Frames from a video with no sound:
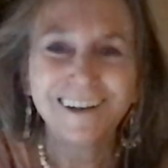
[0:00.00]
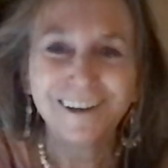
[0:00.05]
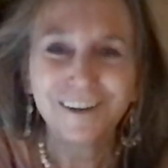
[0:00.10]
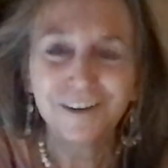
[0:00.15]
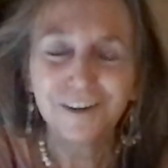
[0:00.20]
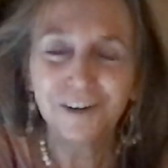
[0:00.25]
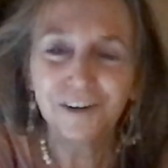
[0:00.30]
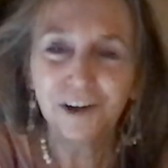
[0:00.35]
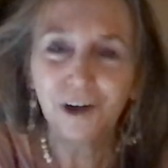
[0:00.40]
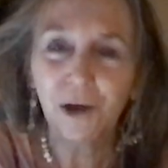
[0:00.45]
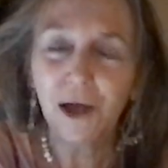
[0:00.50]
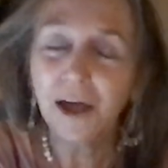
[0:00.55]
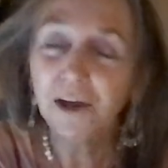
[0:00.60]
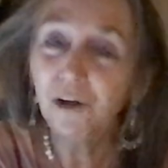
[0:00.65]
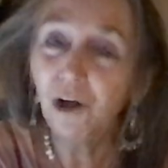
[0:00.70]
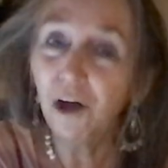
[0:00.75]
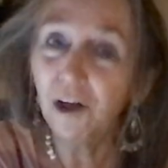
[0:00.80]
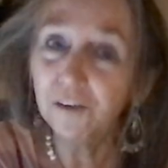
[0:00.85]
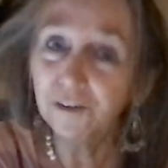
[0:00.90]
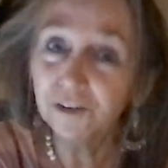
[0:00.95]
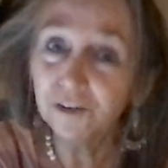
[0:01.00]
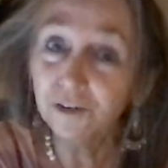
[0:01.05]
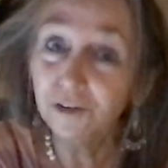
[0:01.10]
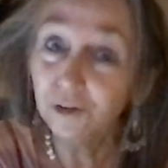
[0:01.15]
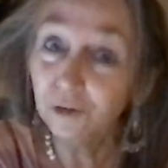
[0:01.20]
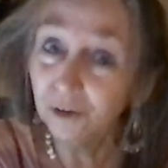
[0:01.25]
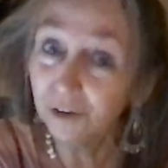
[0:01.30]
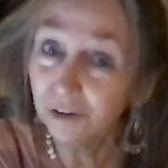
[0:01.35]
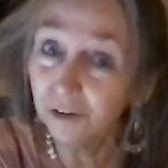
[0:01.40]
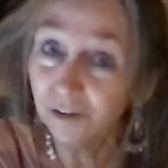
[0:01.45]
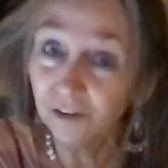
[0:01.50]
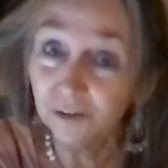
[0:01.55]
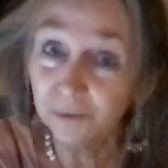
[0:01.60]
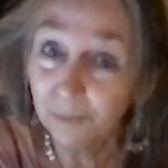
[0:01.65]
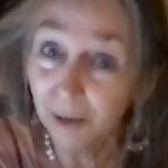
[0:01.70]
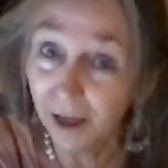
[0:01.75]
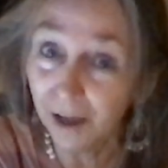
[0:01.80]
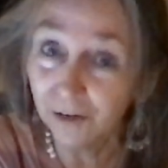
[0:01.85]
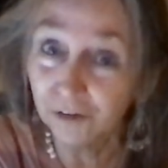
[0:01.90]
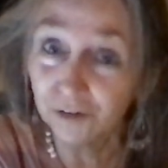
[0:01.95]
and also you can
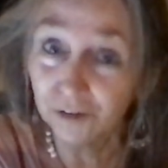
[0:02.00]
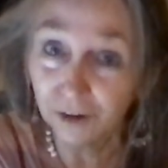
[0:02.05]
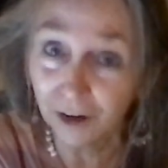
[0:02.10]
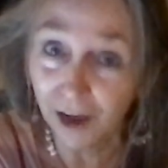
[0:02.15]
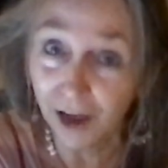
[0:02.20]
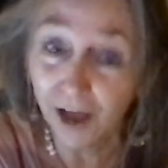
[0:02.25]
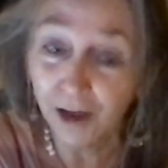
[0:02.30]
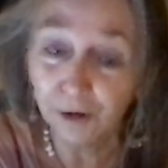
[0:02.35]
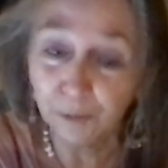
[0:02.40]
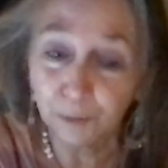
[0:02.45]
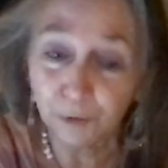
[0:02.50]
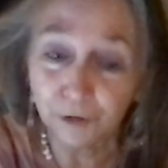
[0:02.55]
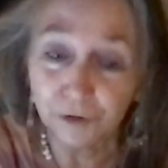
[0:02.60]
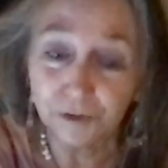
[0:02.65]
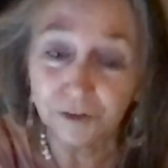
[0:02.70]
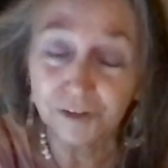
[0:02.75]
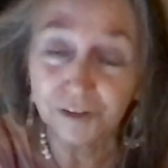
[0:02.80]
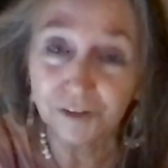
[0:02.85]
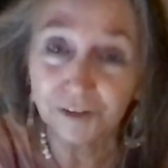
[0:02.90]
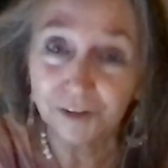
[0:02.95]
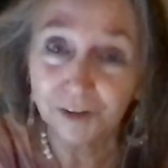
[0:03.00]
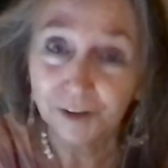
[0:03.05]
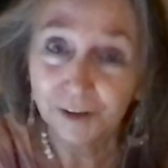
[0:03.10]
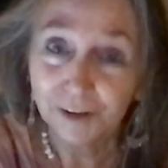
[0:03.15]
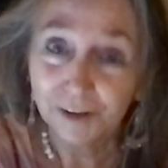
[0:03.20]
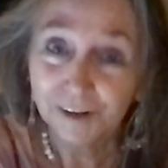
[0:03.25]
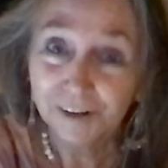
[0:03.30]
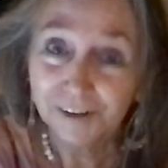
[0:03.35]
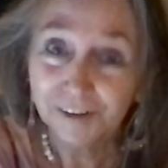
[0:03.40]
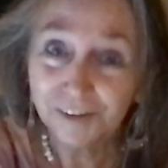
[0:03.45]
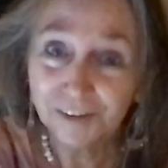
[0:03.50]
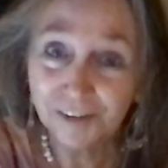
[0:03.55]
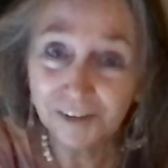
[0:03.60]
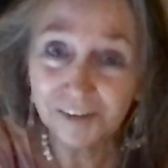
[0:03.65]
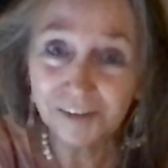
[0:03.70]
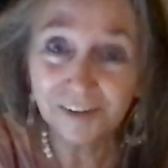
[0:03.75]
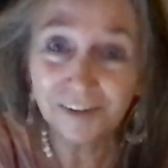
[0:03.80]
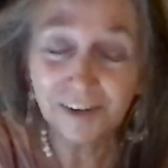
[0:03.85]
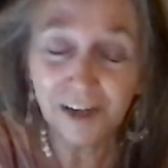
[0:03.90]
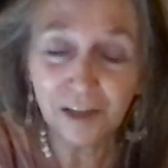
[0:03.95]
smudge your animals. This is
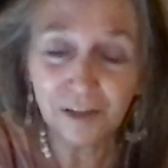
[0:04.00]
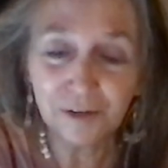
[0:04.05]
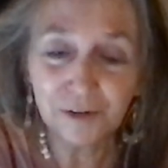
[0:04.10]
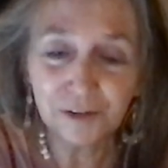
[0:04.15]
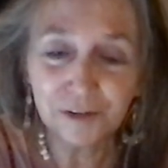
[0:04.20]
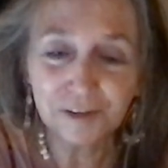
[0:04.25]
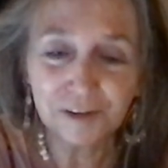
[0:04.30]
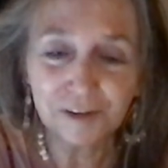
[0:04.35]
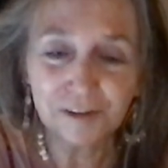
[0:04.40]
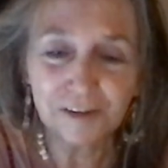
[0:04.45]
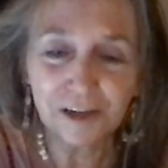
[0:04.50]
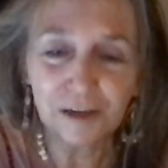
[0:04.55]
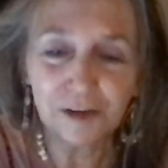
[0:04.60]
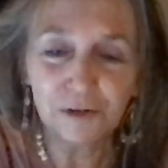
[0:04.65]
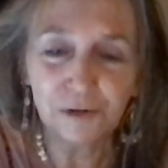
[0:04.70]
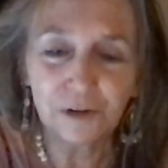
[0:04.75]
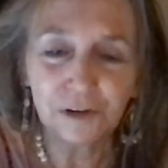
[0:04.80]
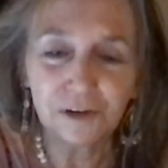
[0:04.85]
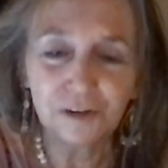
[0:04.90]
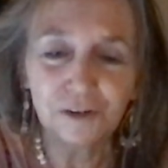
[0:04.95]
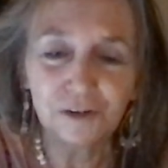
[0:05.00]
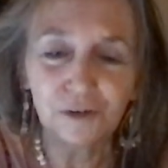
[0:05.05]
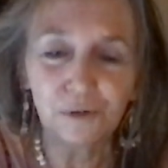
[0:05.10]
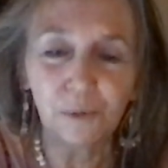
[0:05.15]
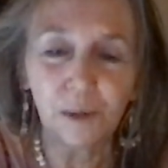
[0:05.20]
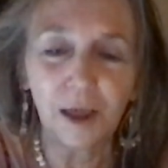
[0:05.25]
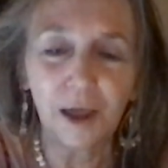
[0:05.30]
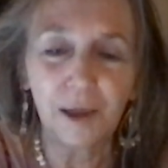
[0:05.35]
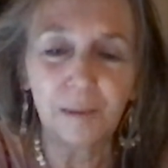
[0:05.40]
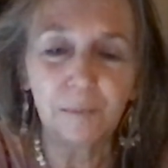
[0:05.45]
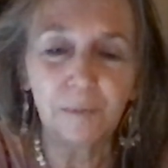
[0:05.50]
another thing that you can do while I'm